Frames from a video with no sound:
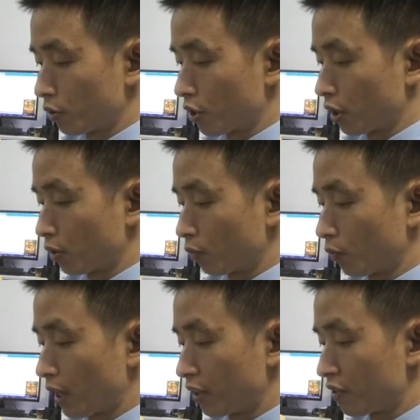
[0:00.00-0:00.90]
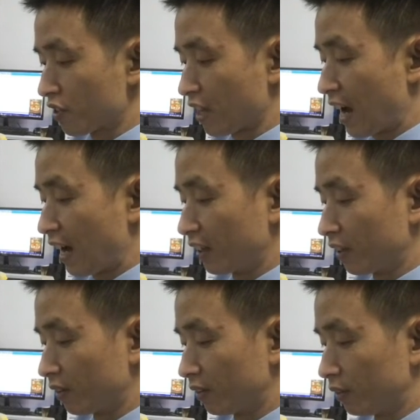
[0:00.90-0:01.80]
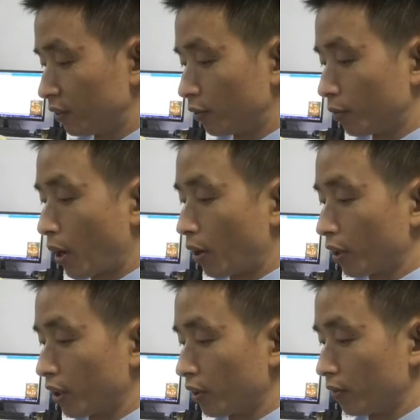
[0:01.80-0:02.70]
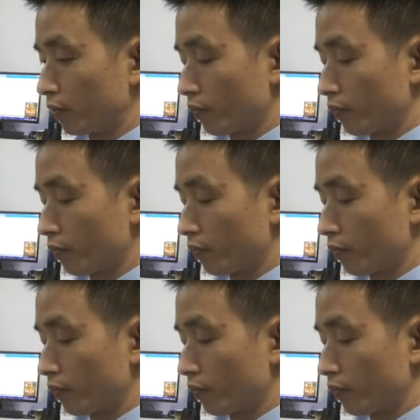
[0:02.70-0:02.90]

Check what inside the parking.